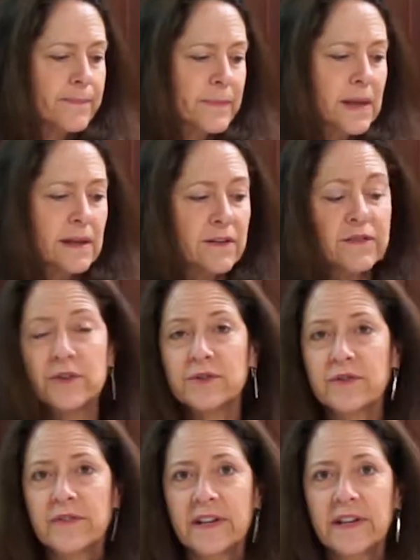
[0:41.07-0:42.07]
in a
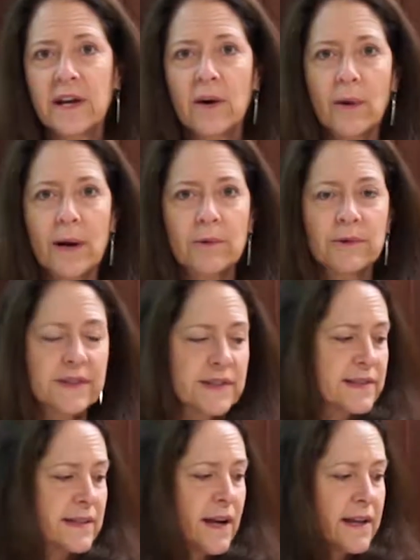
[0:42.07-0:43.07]
future video I will
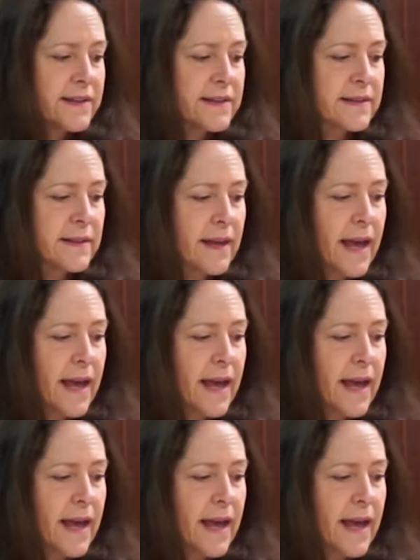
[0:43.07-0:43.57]
discuss